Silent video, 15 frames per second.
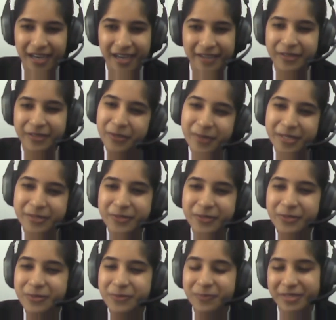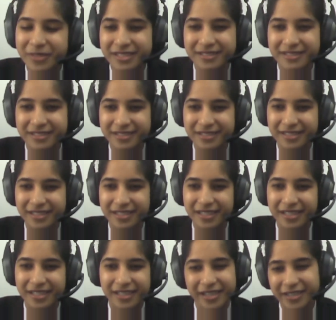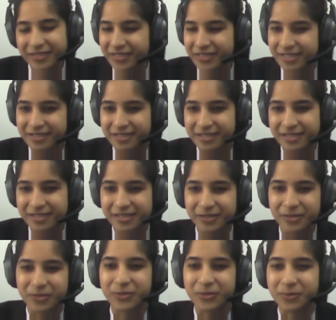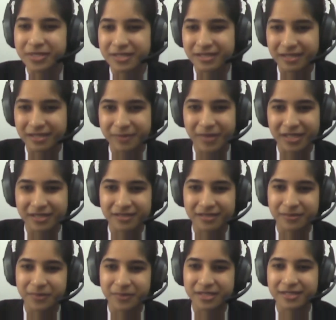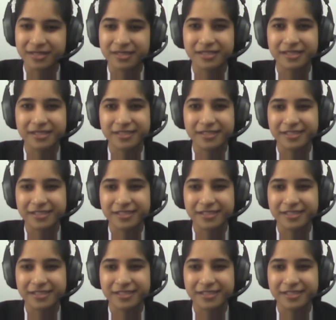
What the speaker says: I request you to please address the students and the participants.